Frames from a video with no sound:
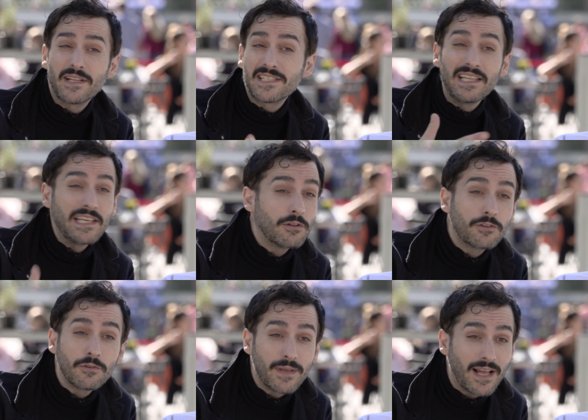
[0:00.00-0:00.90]
It's legal
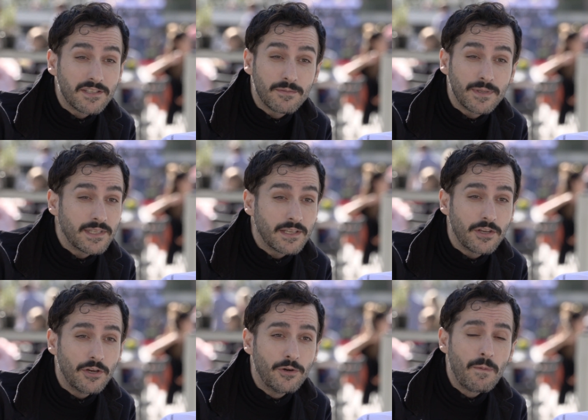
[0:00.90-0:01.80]
to be
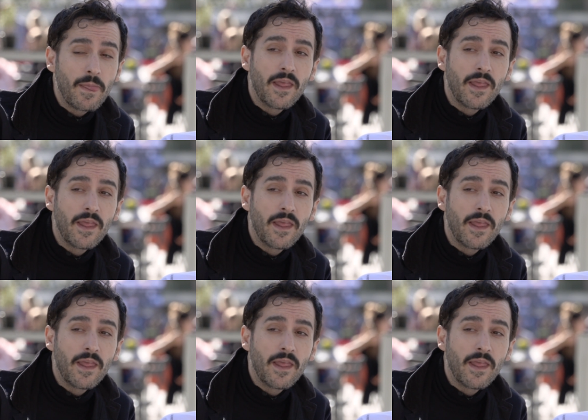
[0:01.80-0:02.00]
LGBTQ,